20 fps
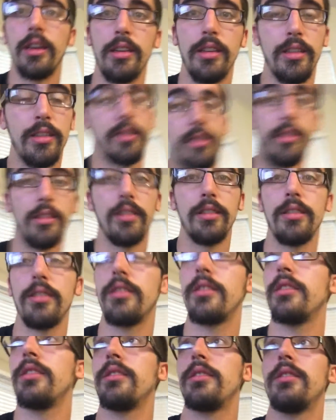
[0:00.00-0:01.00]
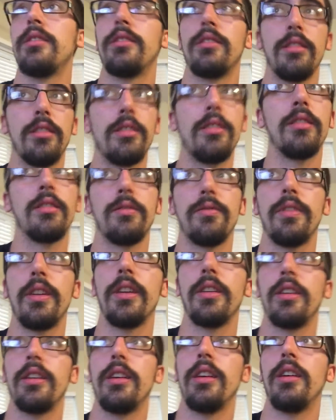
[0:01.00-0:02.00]
This is
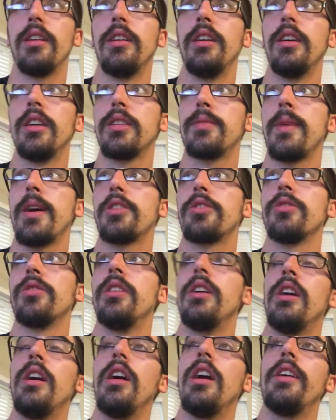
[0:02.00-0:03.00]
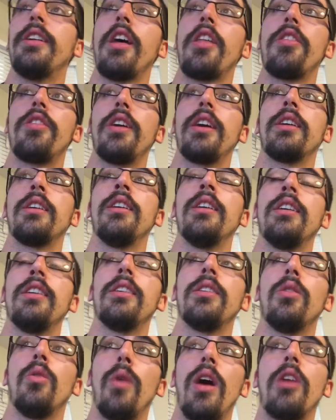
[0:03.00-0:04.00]
very special. Another thing,
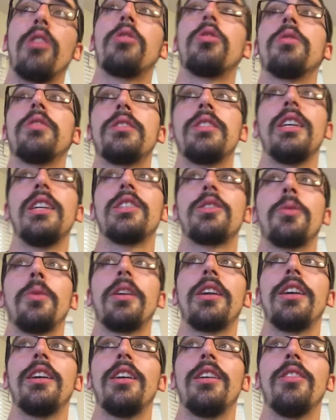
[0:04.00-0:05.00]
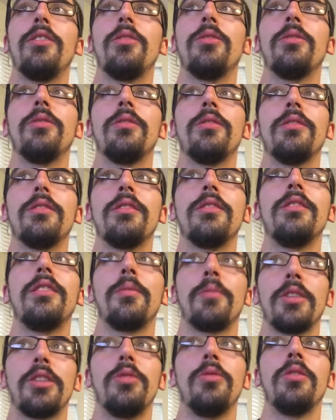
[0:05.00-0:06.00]
while Golden State is 20-0,
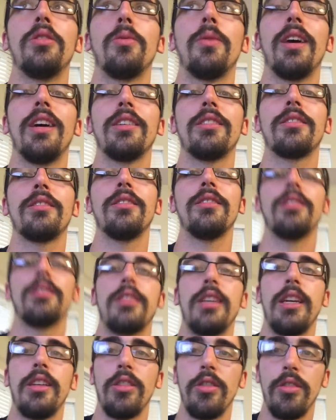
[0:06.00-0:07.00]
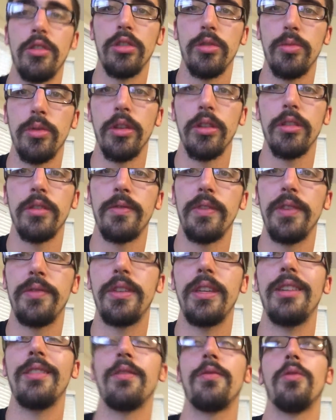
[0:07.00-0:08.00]
number two in the West, the San Antonio Spurs,
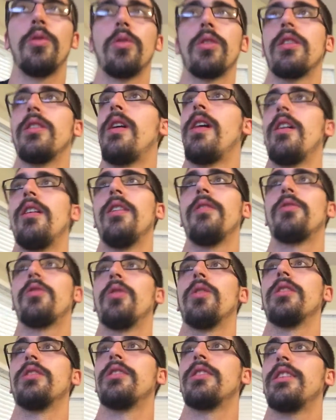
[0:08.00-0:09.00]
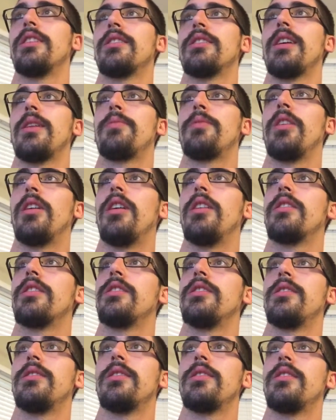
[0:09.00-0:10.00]
15-4. Of course, they're getting slept on
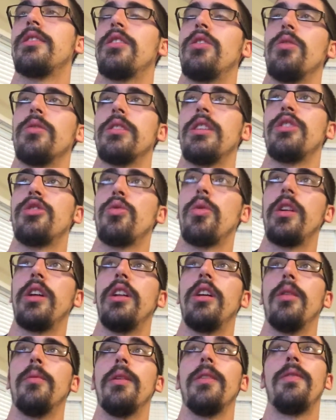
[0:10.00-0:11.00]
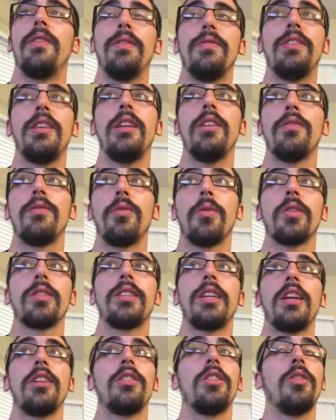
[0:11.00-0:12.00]
because Golden State's 20-0, but 15-4
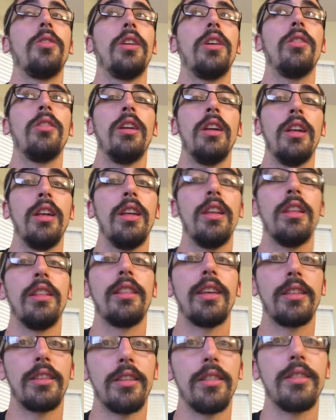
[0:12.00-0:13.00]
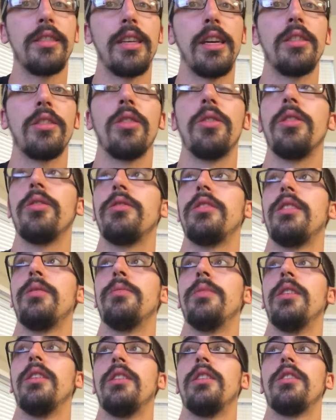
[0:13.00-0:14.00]
San Antonio, that's a good San Antonio team.
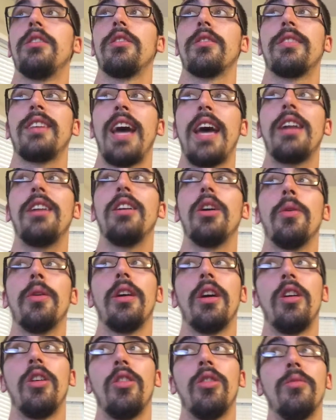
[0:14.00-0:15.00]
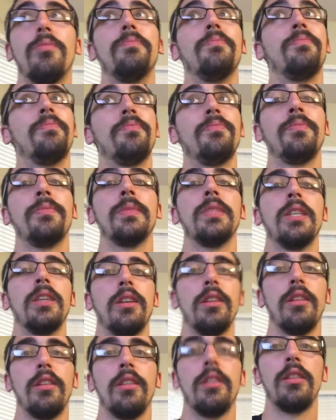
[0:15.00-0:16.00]
They're 10-0 at home.
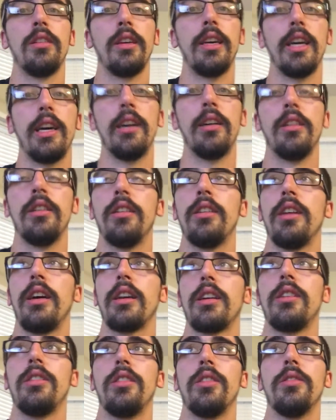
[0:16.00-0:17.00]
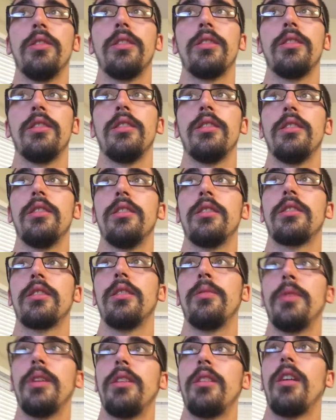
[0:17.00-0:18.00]
Yeah, it's going to
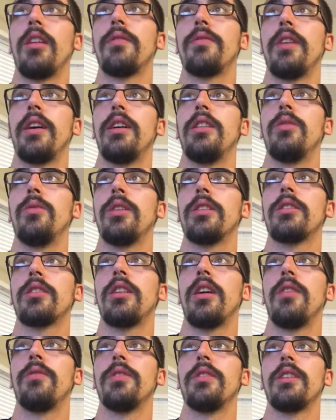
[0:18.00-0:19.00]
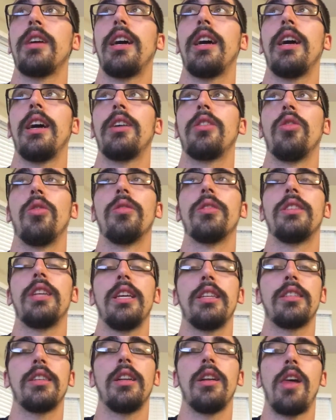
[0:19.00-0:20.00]
be a dogfight in the Western Conference. Golden
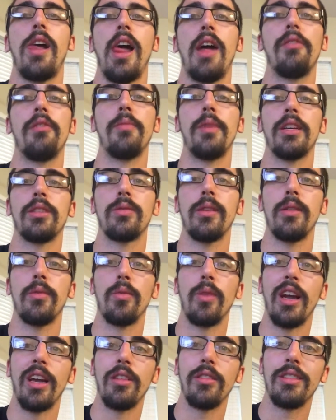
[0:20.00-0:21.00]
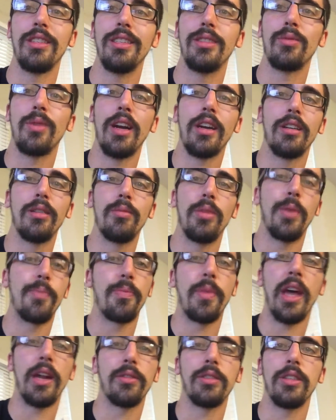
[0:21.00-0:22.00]
State's going to have the best regular season record, but
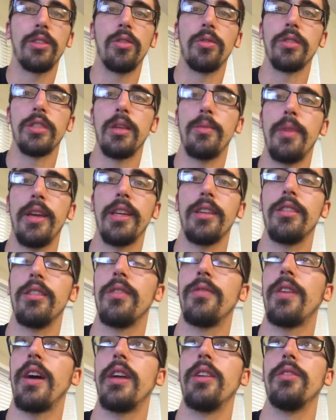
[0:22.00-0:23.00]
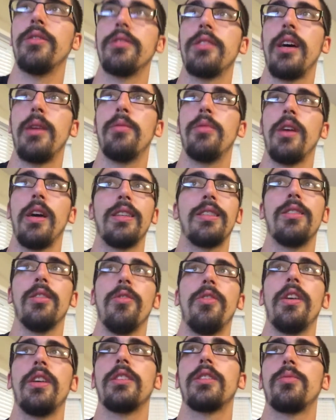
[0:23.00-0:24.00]
I don't see Golden State making it to the finals. I still
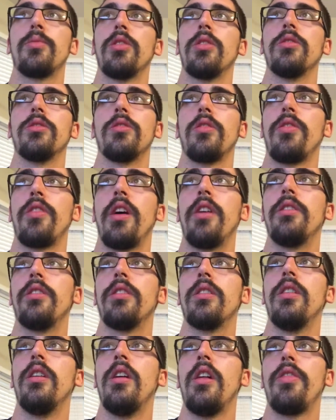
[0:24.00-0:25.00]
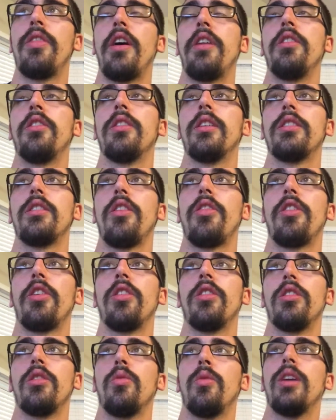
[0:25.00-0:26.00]
think Spurs or Thunder. Thunder at the
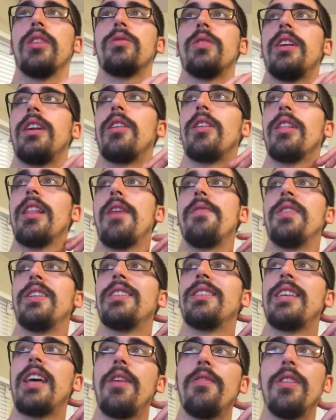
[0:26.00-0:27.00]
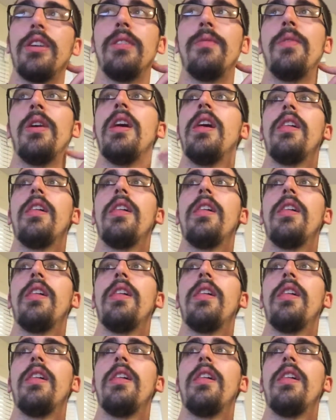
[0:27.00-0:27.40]
third in the West right now at 11-7.